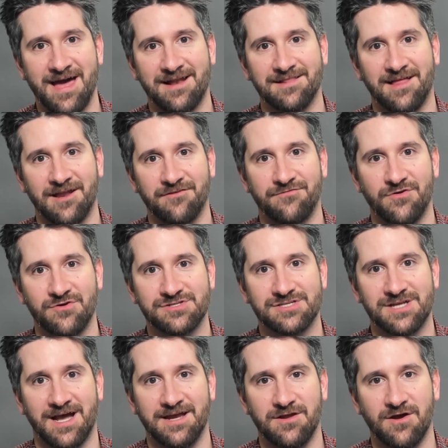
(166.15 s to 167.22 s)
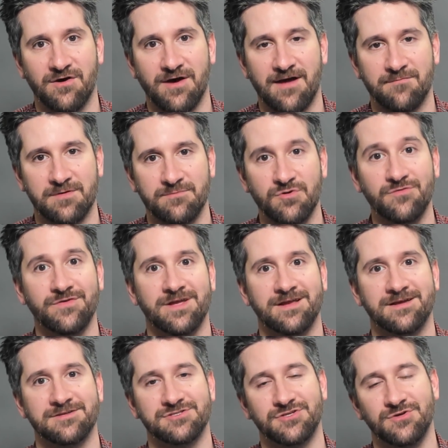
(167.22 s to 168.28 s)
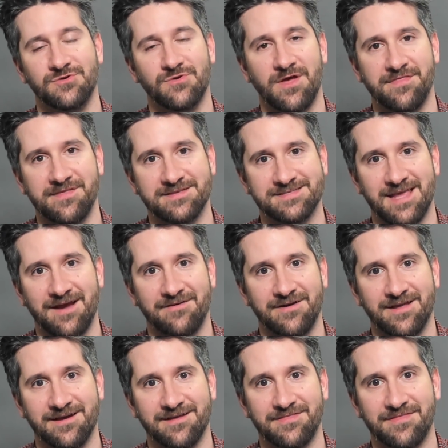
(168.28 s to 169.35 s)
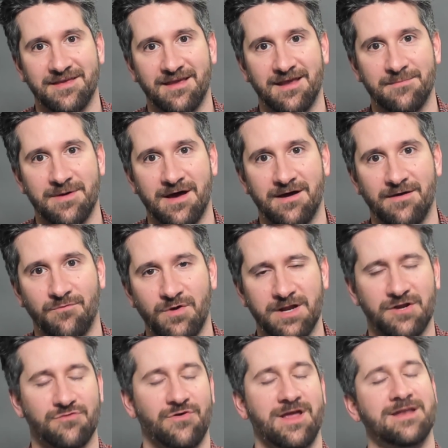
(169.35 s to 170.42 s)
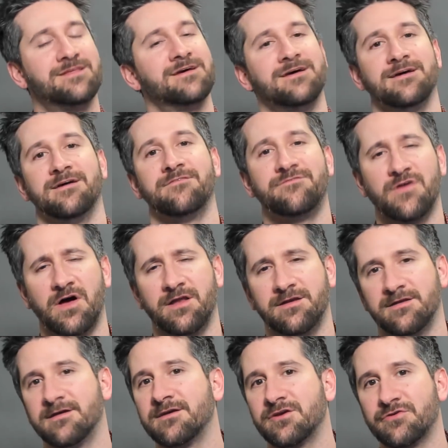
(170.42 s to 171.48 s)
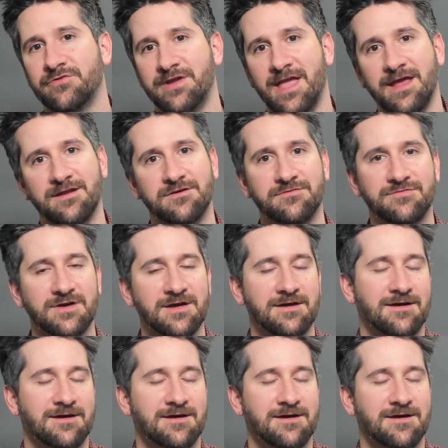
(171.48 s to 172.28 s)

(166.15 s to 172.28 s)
A lot of folks I know have been moving to this area, thinking about what a great, fun, creative,